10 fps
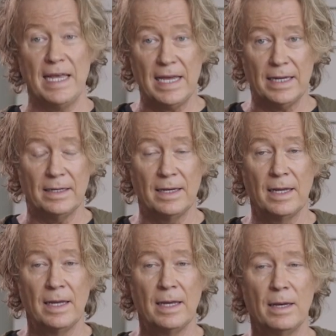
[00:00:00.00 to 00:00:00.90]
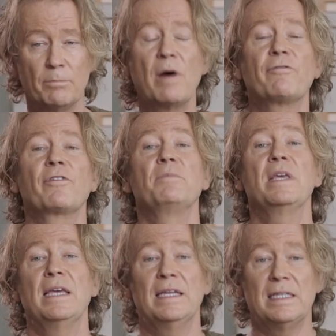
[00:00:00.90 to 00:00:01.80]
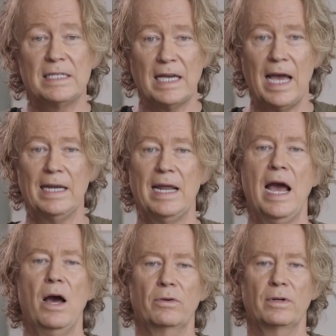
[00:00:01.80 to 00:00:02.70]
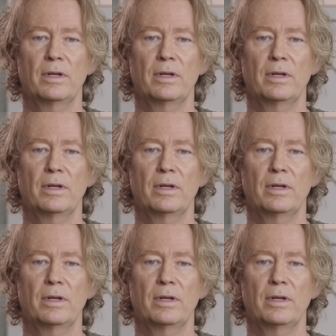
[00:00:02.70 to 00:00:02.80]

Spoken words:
in, but from the inside out.